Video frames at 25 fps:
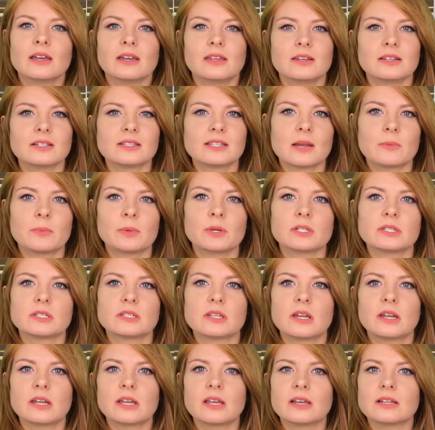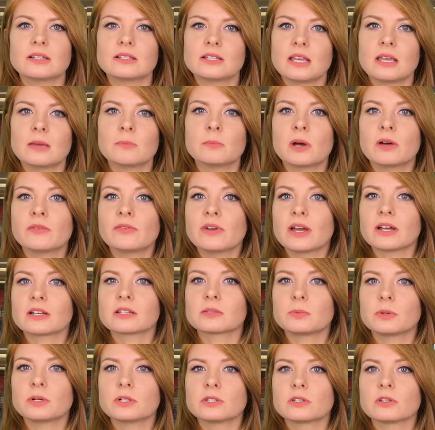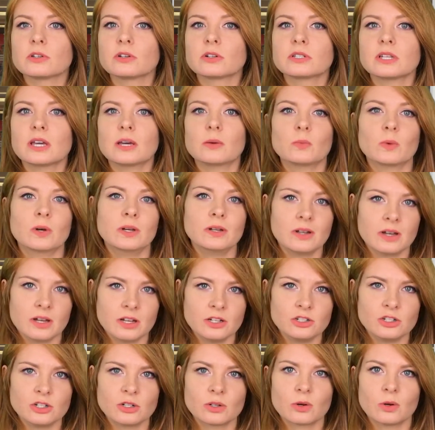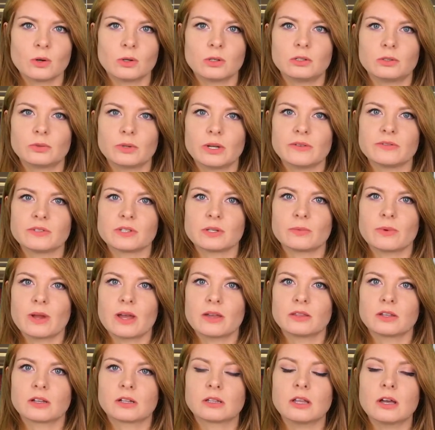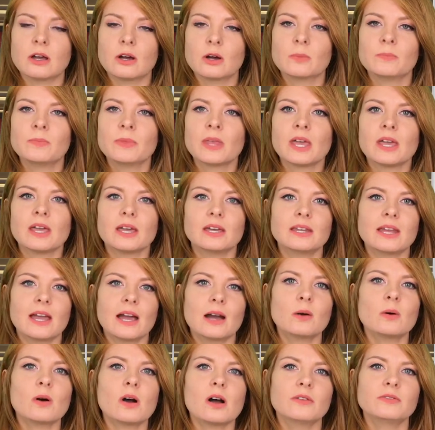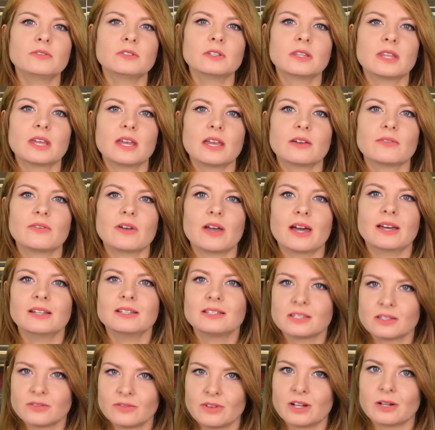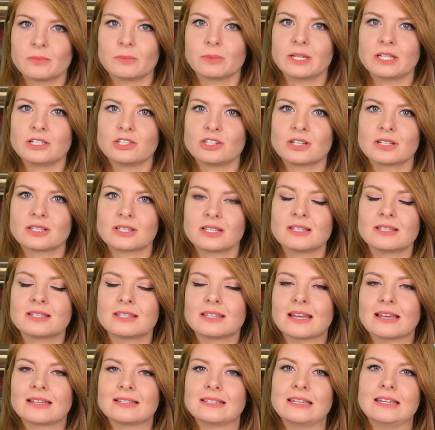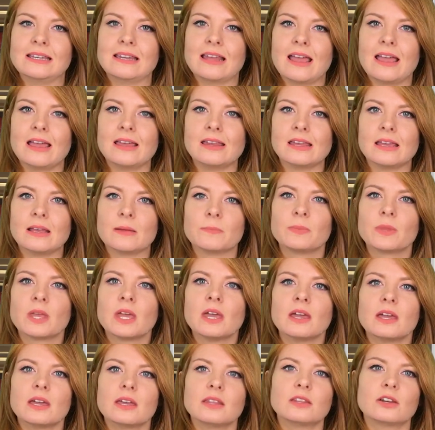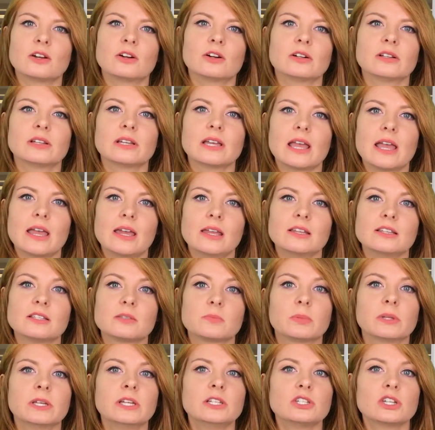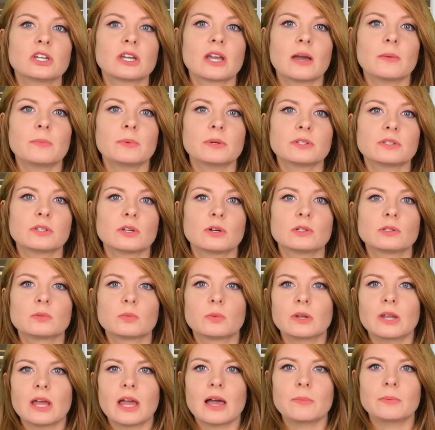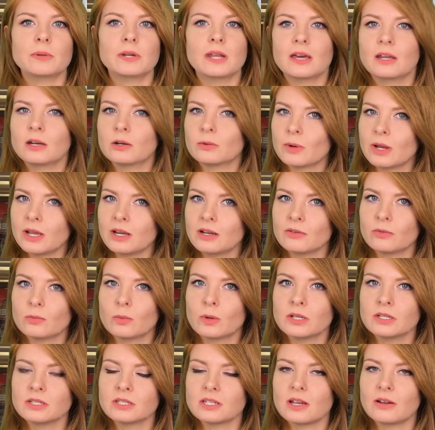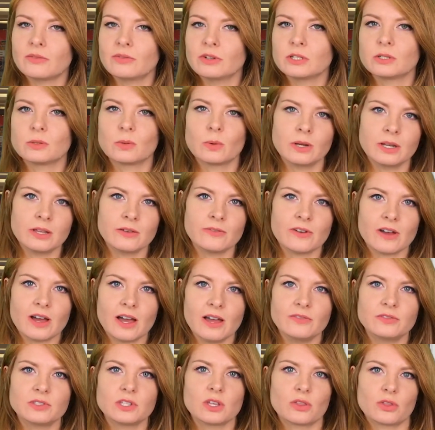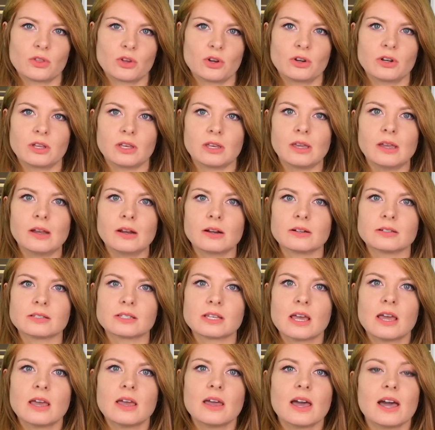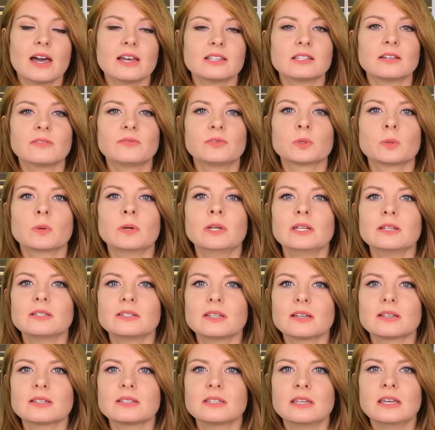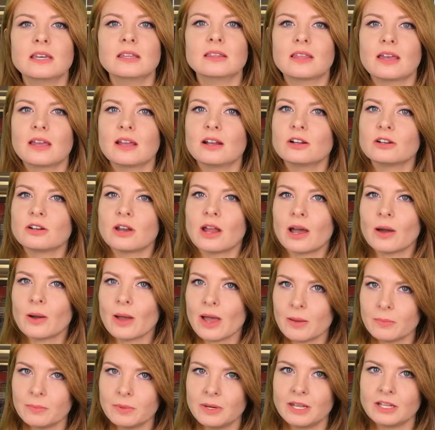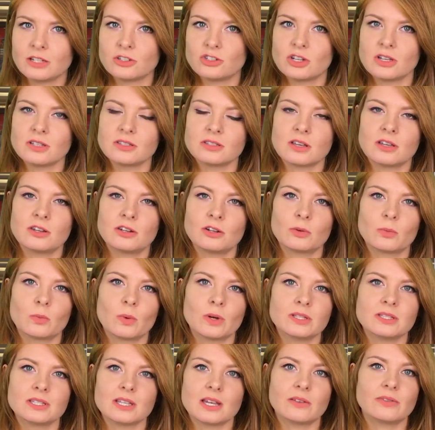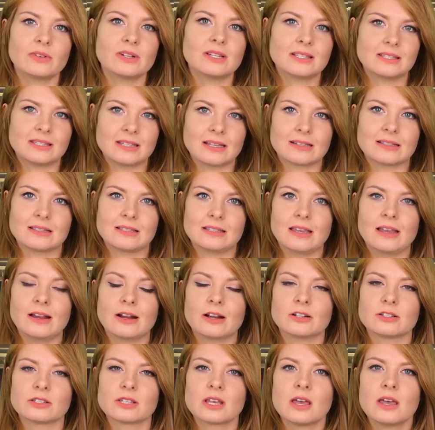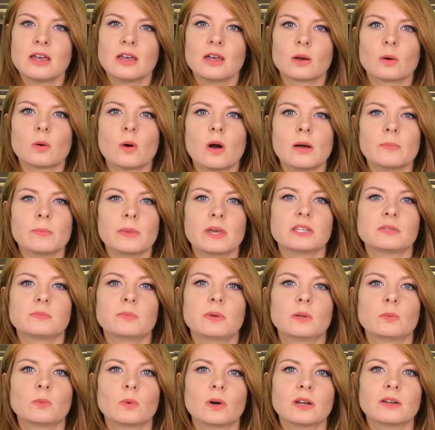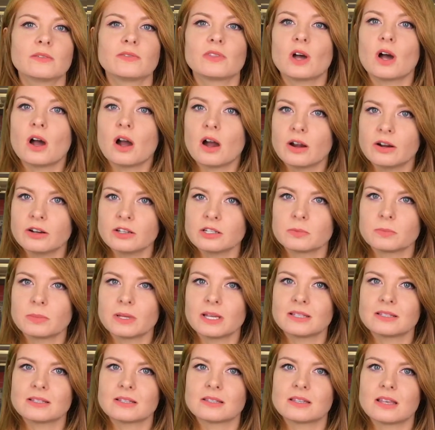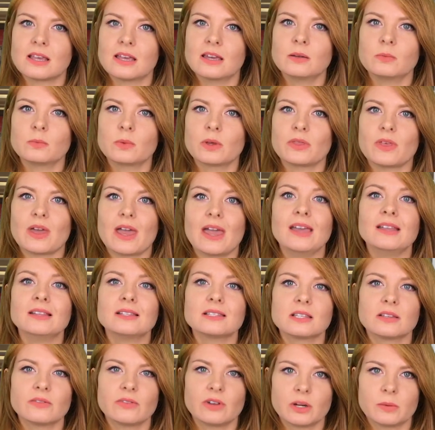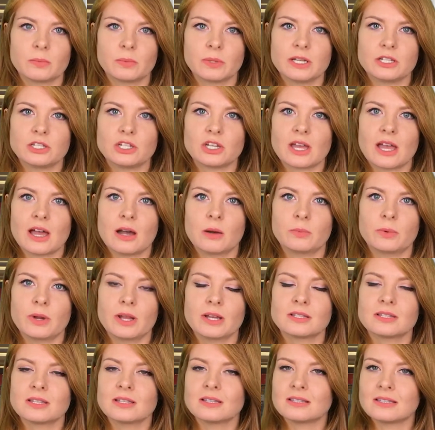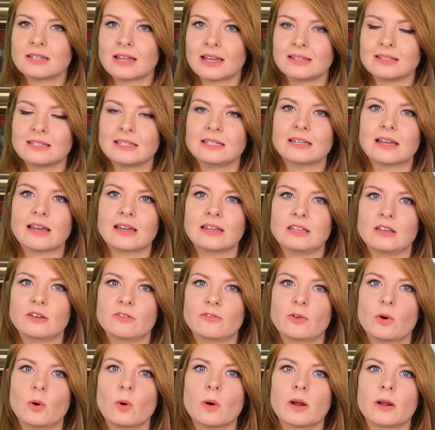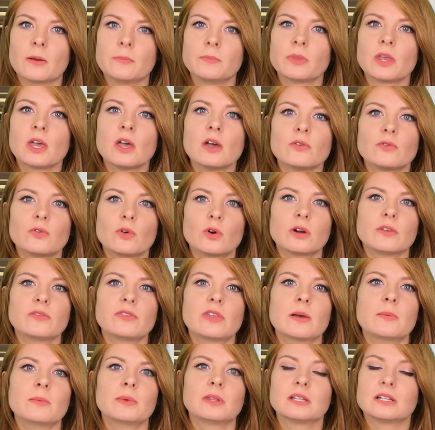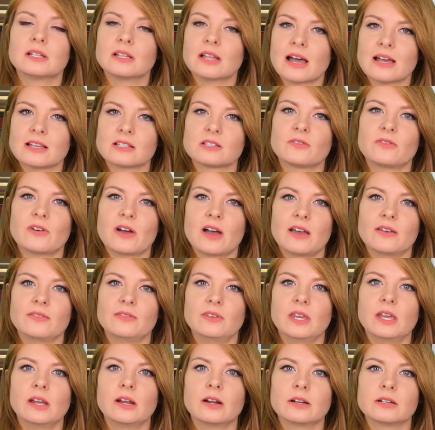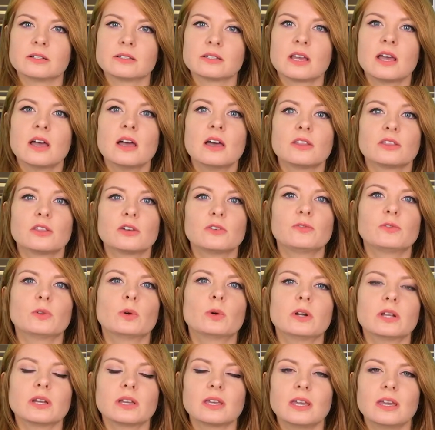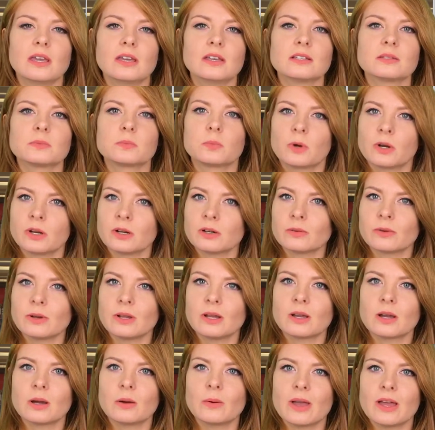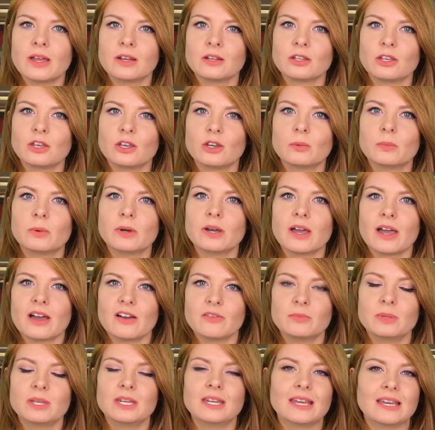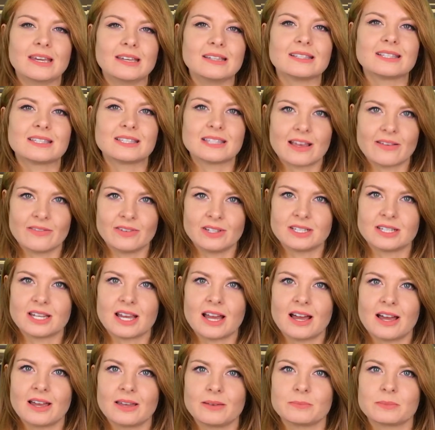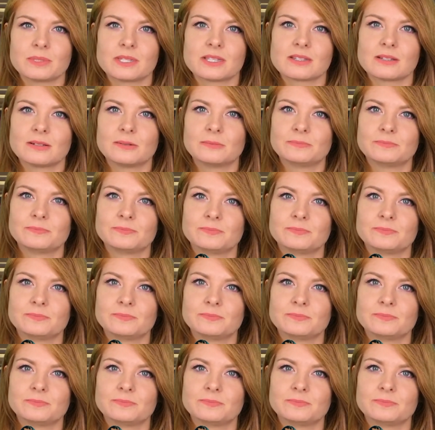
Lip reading: In a separate study, a team of experts looked at 100 coral reefs around the globe and how often they have had severe bleaching since 1980. In the early 80s, bleaching episodes would happen at a rate of once every 25 to 30 years. As of 2016, they are now happening just under once every 6 years. Guam has been one of the hardest places hit with 8 severe bleaching outbreaks since 1994, 4 of them in the last 5 years. The Florida Keys, Puerto Rico, and Cuba have been hit 7 times.